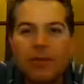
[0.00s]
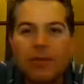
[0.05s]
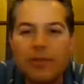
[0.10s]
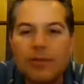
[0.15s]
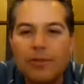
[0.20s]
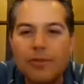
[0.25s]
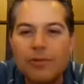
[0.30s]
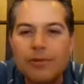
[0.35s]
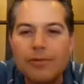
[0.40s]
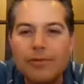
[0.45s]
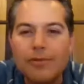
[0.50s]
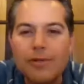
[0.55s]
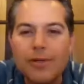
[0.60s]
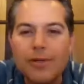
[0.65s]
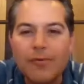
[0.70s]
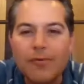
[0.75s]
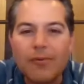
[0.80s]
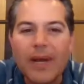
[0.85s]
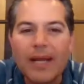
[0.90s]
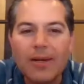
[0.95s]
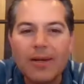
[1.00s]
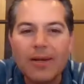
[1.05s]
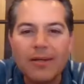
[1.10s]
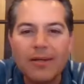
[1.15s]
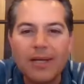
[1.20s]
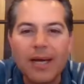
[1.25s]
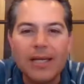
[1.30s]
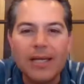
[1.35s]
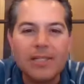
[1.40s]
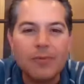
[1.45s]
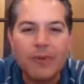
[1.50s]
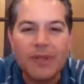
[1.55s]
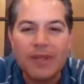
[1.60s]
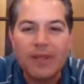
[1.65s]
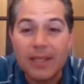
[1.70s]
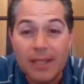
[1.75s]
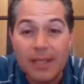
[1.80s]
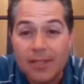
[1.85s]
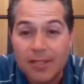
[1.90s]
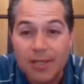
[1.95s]
to recognize when
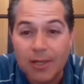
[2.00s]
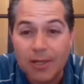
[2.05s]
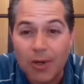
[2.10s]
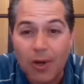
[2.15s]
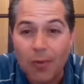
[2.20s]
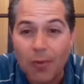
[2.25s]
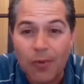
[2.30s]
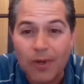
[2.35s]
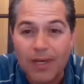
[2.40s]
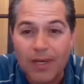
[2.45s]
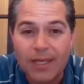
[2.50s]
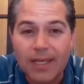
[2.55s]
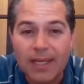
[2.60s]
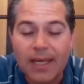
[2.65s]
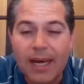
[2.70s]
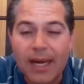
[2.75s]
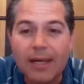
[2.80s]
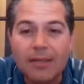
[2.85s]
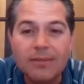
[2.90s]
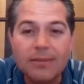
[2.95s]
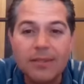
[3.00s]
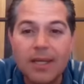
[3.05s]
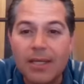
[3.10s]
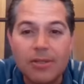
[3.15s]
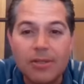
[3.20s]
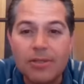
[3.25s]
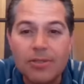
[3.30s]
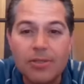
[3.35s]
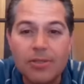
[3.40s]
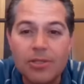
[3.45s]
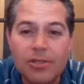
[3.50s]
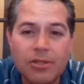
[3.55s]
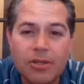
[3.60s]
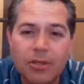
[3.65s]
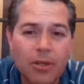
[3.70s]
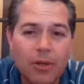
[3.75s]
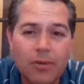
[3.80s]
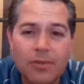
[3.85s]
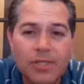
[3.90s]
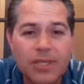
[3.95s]
things are not working out, and you just
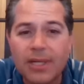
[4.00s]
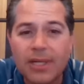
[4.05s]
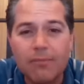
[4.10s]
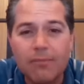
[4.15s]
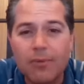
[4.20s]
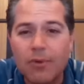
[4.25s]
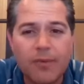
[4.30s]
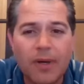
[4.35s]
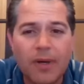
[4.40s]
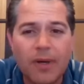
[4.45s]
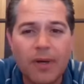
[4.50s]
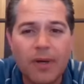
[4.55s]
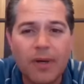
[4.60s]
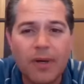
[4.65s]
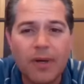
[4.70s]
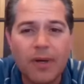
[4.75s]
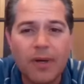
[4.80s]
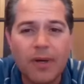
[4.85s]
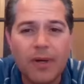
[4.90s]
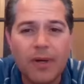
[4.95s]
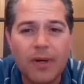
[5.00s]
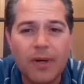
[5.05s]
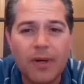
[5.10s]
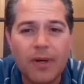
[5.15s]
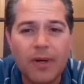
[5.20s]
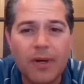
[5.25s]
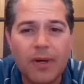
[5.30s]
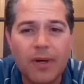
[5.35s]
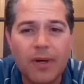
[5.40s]
close it and move on to the next one.